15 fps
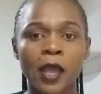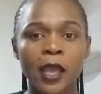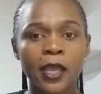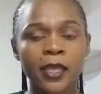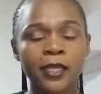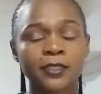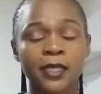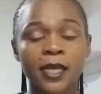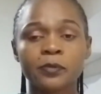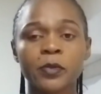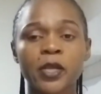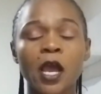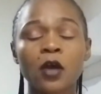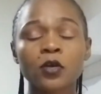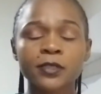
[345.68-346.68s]
It can
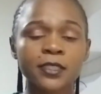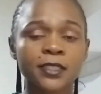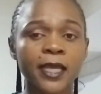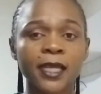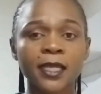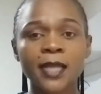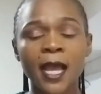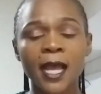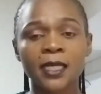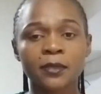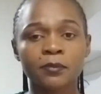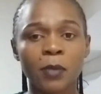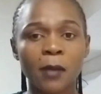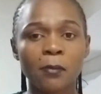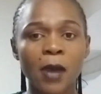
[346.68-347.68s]
be outside
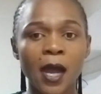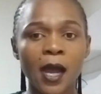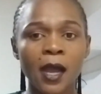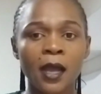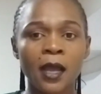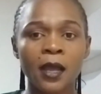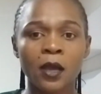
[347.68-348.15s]
Alibaba